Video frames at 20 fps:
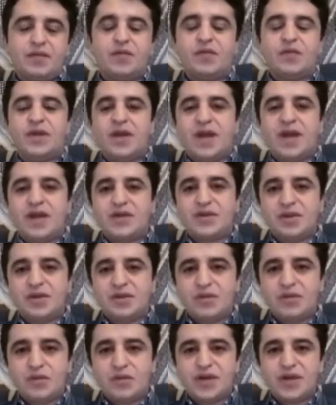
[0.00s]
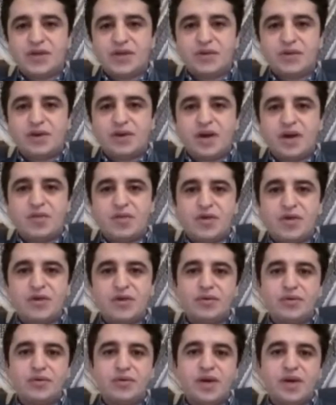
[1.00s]
we went to
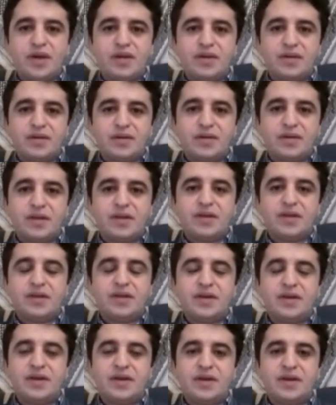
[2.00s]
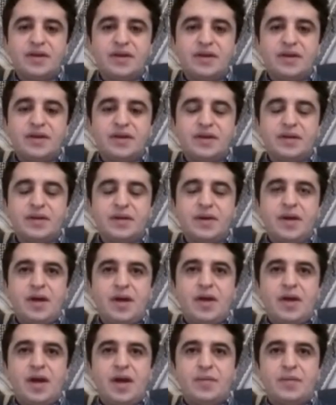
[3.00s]
Qamishli and Derek,
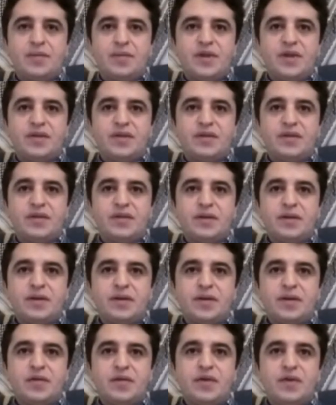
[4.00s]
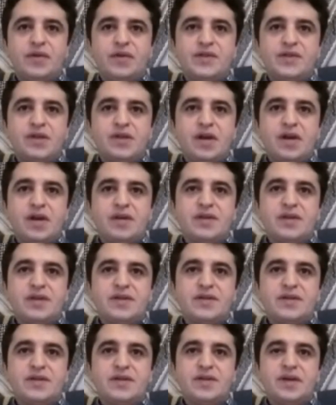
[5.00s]
but we saw
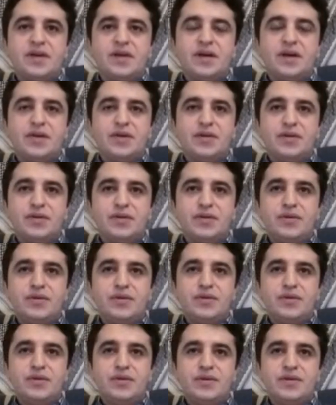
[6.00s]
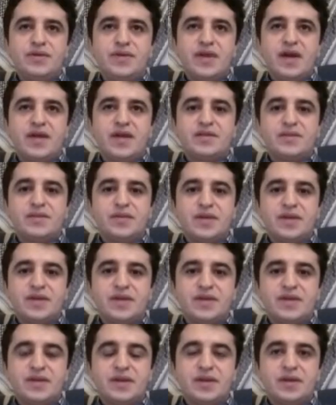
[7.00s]
this enthusiasm,
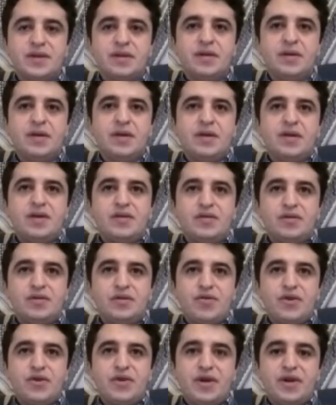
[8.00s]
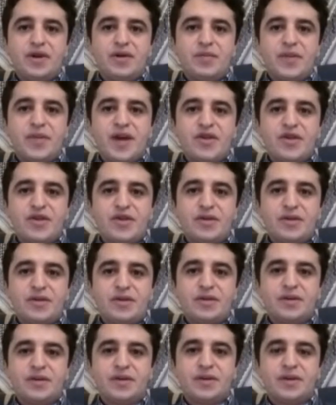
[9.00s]
this revolutionary
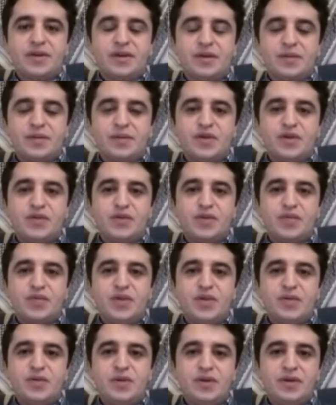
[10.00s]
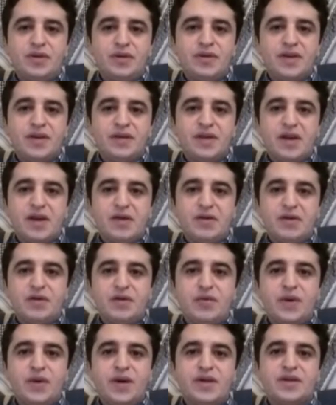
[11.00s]
passion between people, that
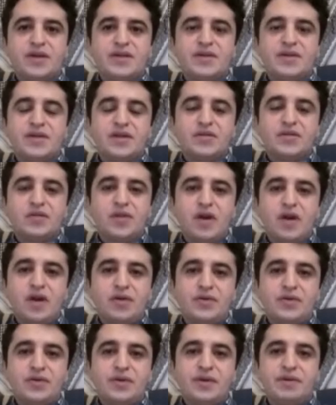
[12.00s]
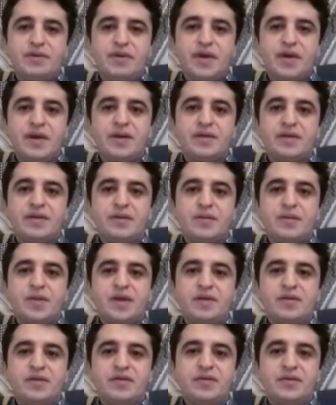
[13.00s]
everyone is involved to create a
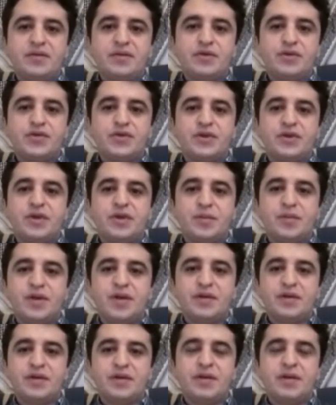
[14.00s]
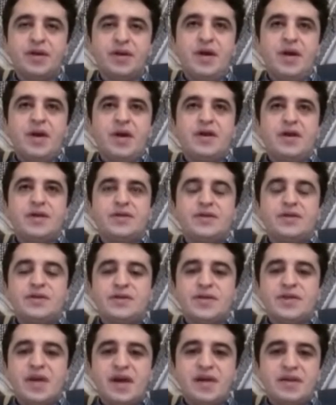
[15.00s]
better future, a better
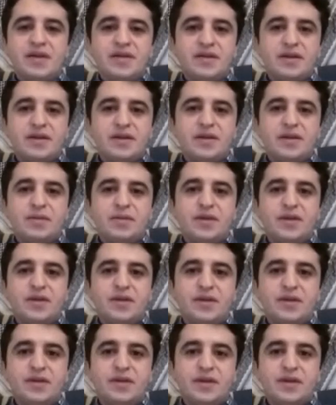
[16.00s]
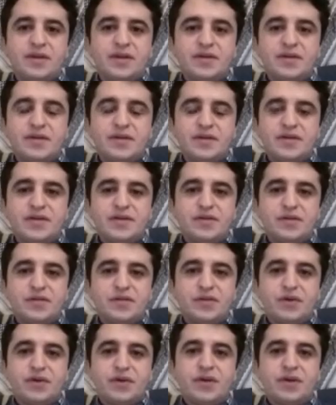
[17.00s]
society, a better system
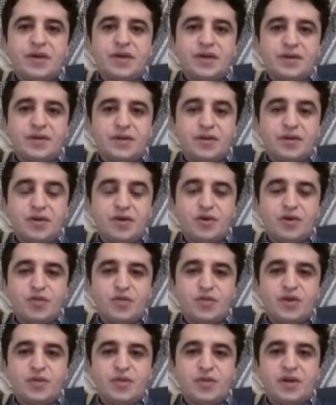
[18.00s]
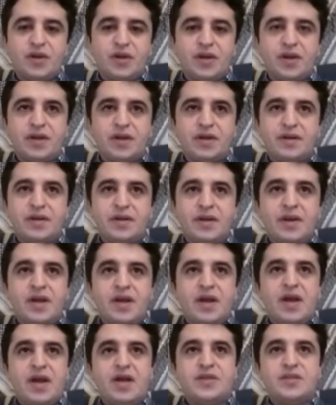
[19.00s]
for their own people, and
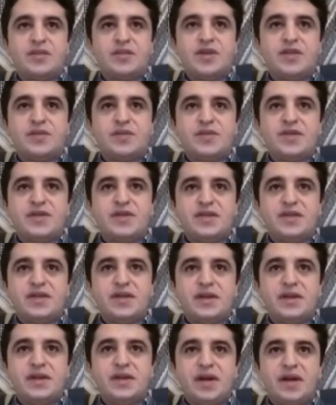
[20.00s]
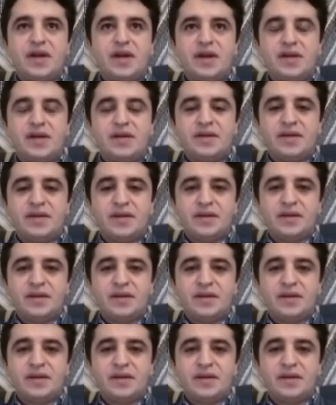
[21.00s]
it must be seen and